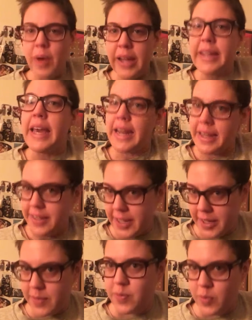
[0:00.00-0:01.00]
And yet I
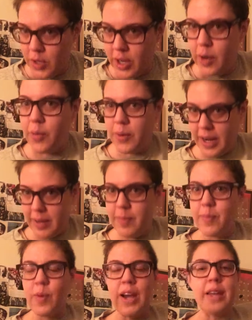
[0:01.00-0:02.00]
did, you know,
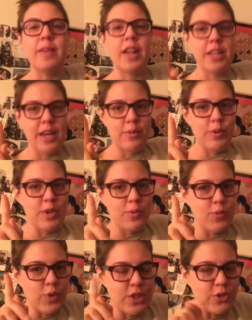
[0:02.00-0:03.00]
right? Right. And yet we
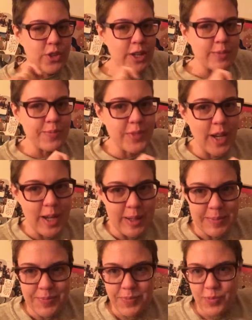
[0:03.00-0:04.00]
do know.
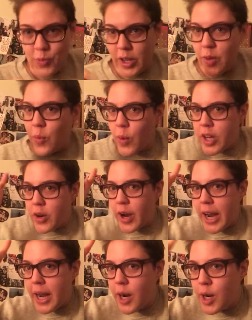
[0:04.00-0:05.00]
When
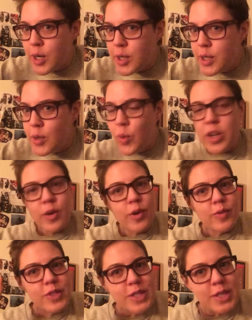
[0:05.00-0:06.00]
you
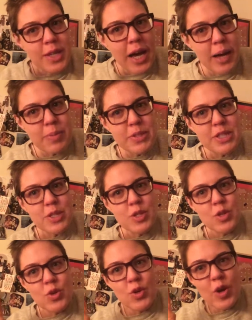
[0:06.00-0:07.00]
have stopped
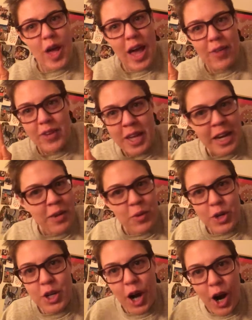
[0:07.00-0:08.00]
having any
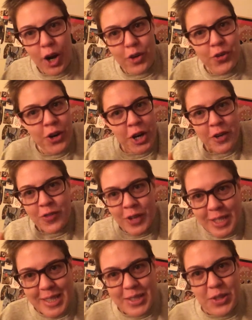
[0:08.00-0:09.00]
regard for your
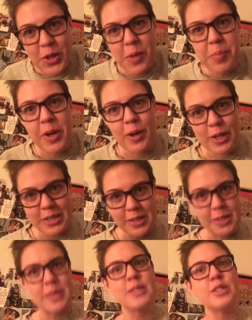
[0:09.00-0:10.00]
physical
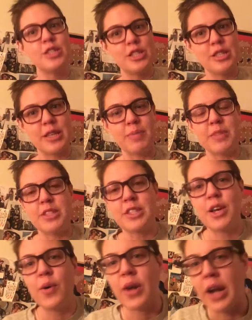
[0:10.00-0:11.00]
appearance, something's
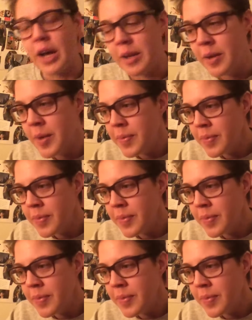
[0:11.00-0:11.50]
going on.